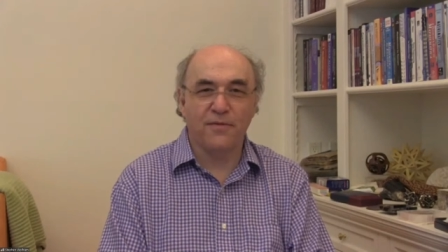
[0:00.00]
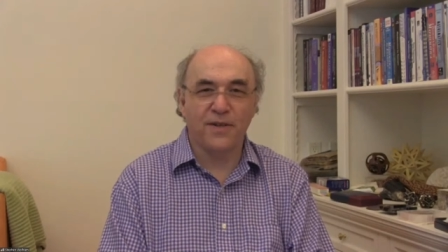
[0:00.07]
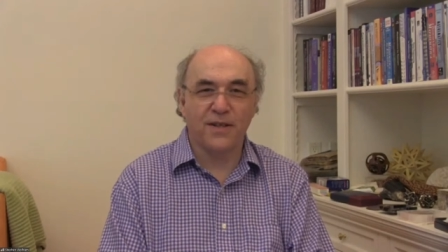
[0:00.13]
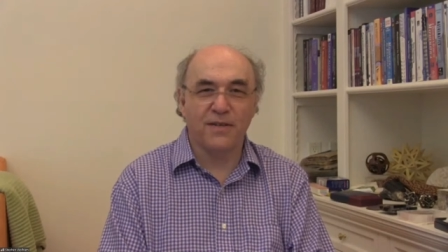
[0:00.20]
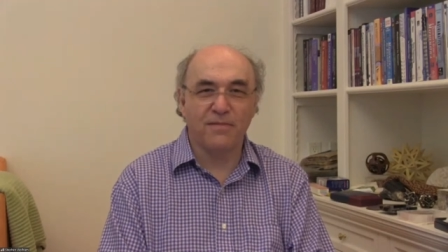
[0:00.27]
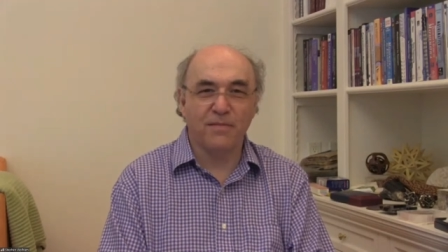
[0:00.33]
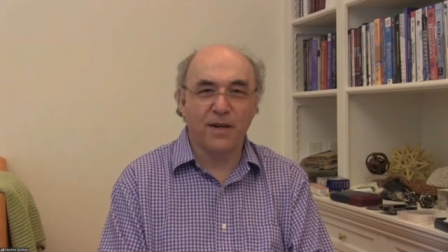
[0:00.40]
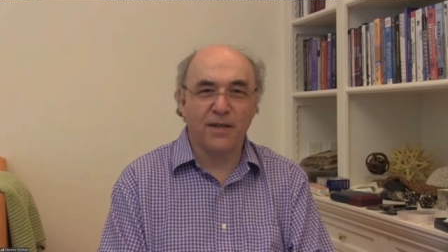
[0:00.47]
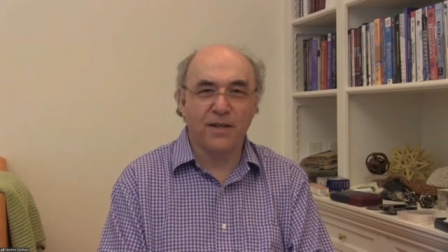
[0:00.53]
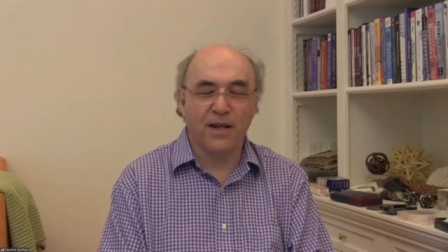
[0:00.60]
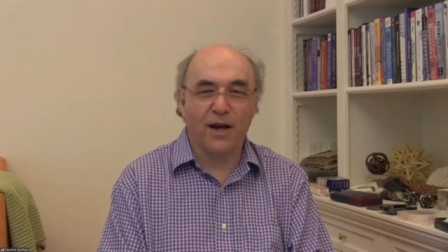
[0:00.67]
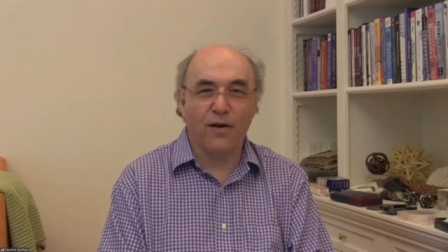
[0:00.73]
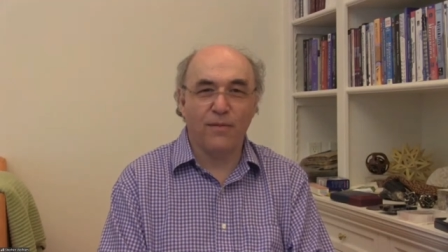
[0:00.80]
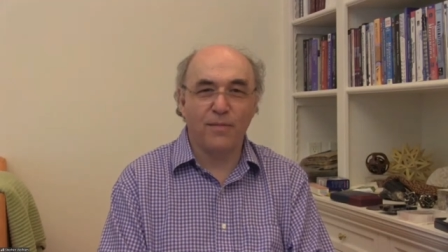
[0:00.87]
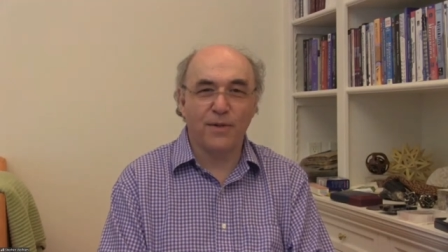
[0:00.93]
and
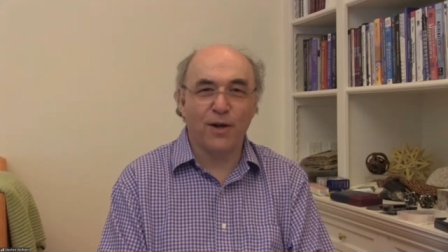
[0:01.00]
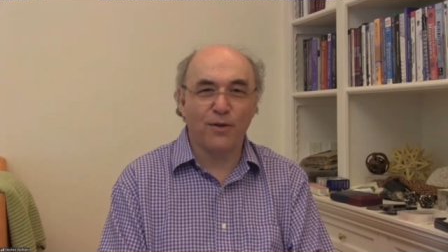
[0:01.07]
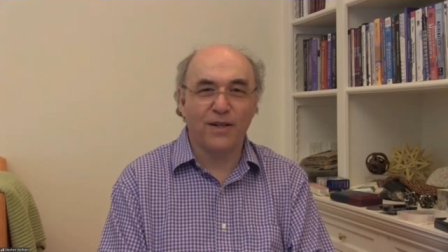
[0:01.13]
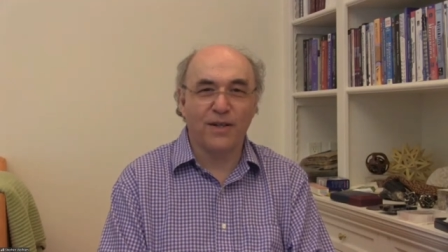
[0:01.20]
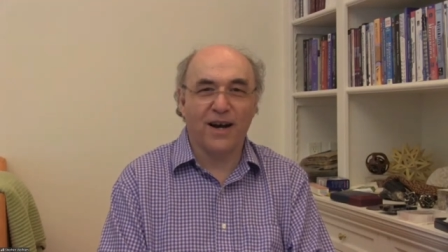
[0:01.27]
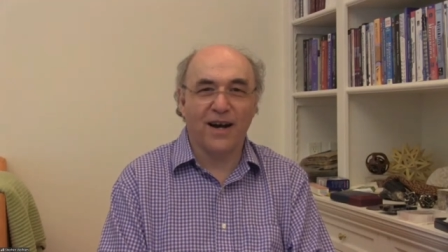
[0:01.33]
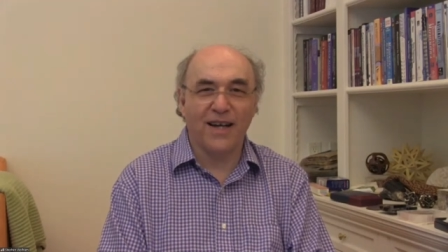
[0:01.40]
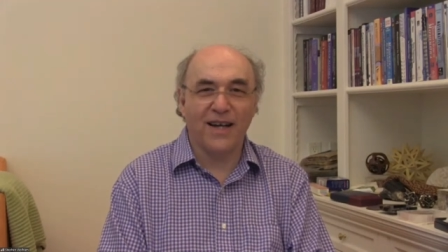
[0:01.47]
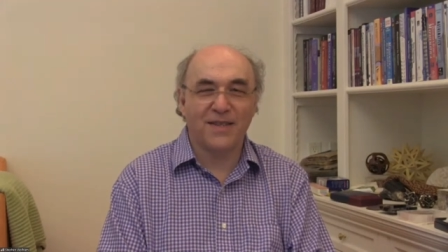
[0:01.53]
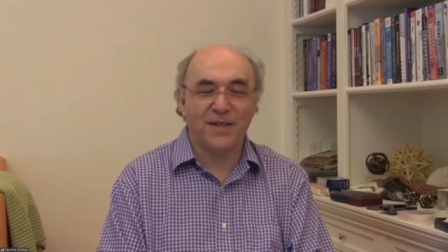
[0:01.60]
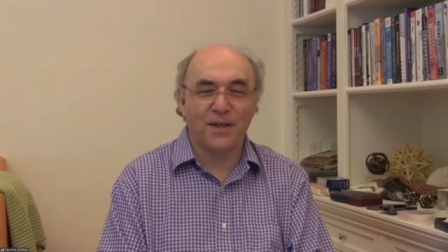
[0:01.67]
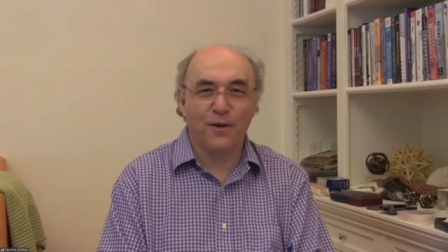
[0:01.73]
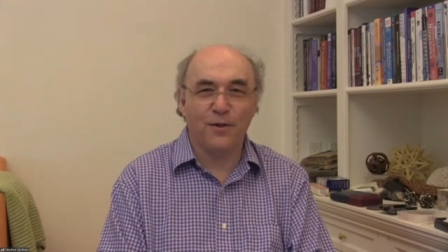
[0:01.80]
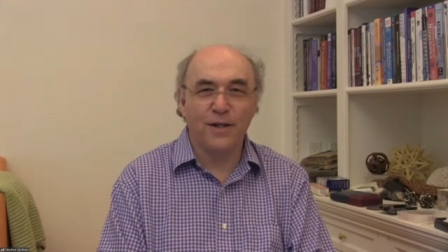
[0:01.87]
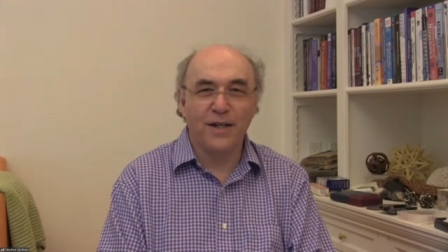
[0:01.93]
now I'm an old guy,
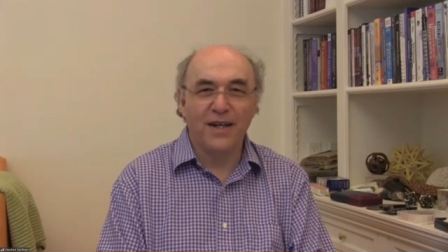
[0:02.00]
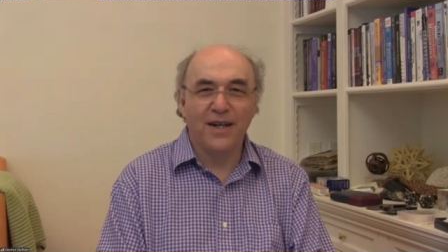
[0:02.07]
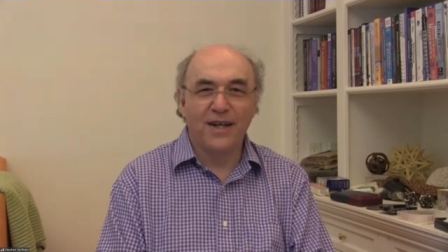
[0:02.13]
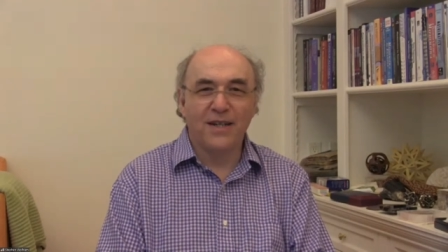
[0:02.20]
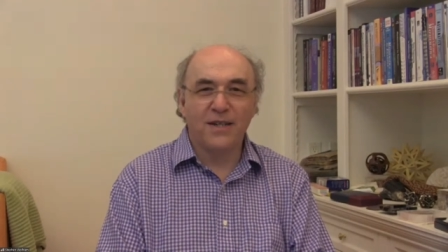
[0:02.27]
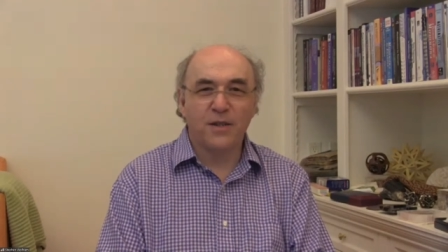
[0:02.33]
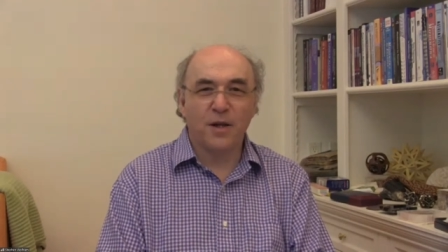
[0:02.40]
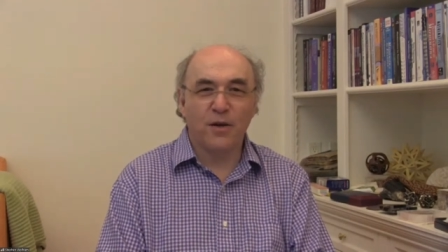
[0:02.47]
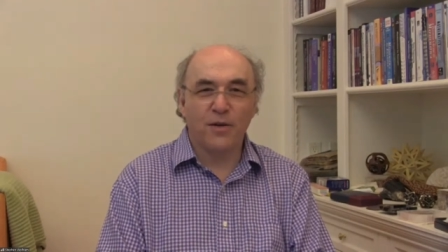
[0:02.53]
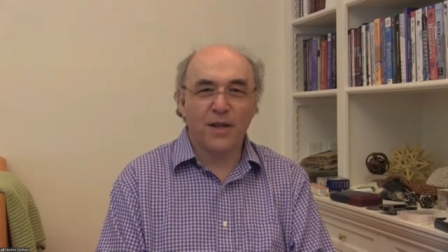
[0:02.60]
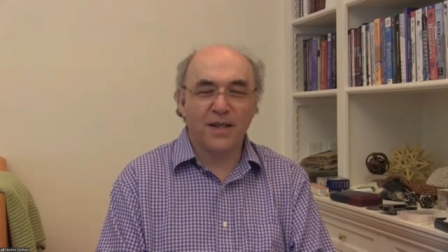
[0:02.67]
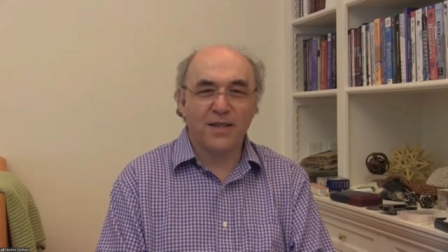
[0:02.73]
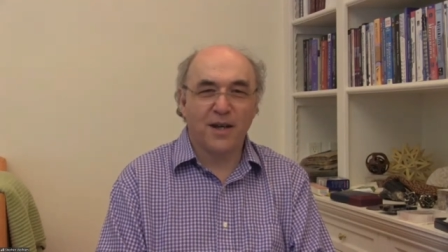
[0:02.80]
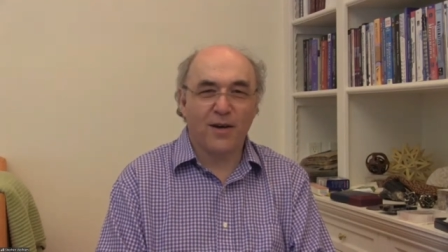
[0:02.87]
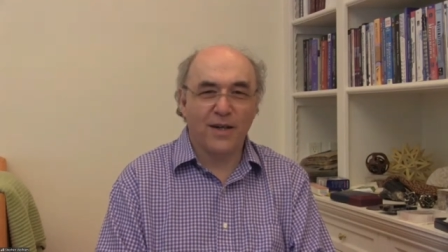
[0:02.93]
so
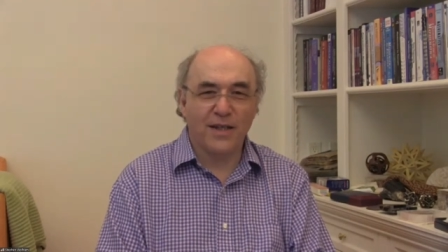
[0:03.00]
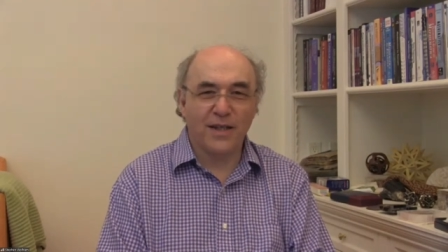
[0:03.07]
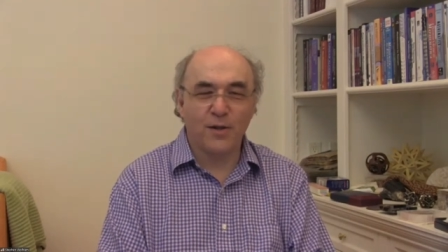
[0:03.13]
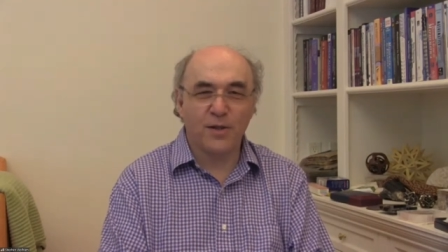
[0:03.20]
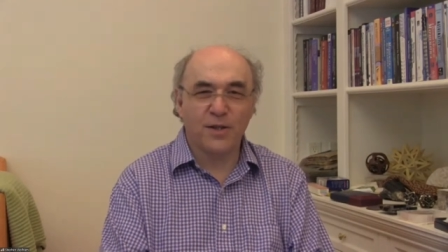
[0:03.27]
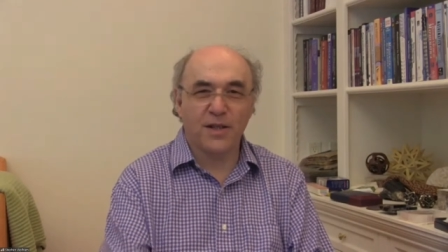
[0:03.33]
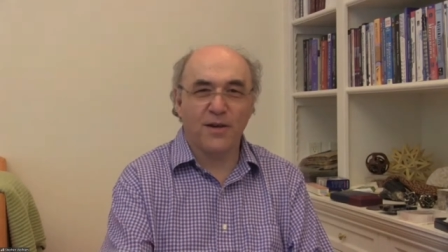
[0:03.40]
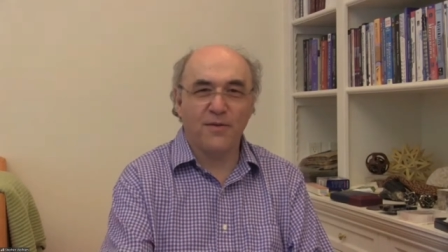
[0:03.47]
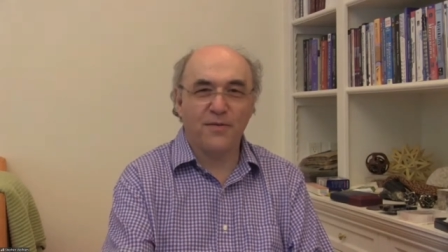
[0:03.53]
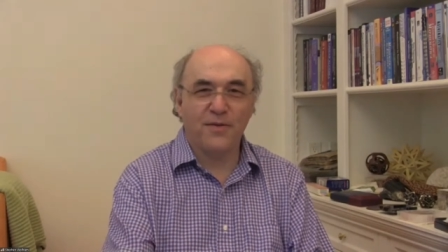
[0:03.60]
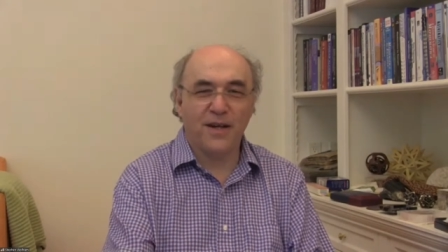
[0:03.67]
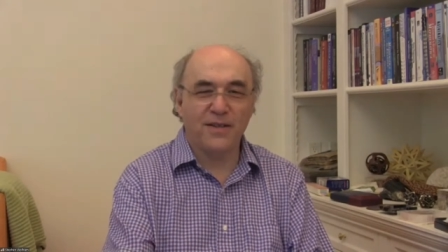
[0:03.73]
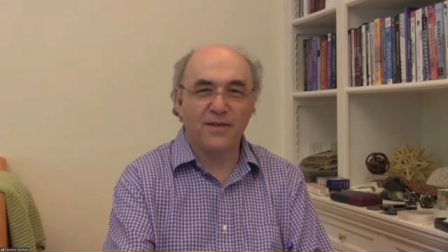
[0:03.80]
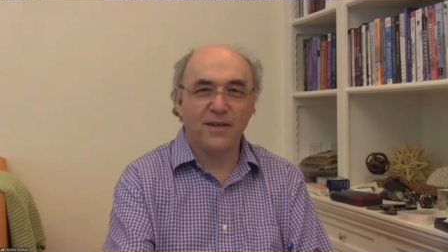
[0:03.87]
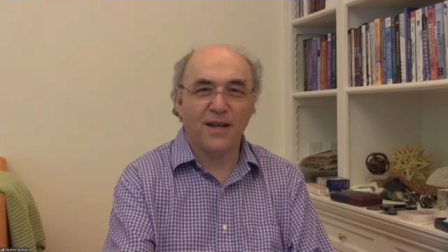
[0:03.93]
that's how I know stuff.
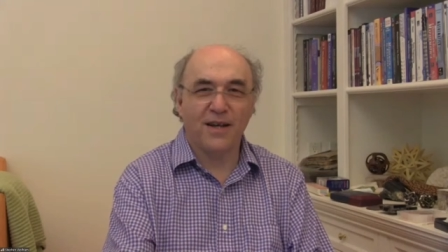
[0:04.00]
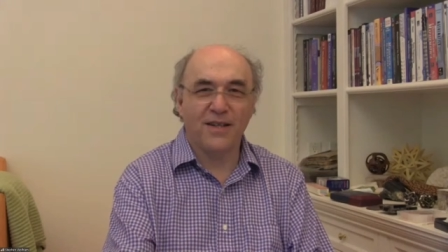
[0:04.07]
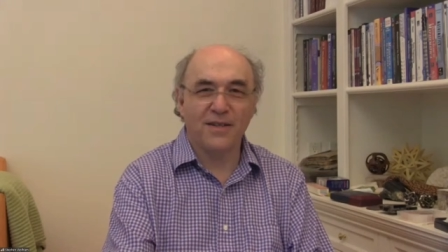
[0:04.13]
And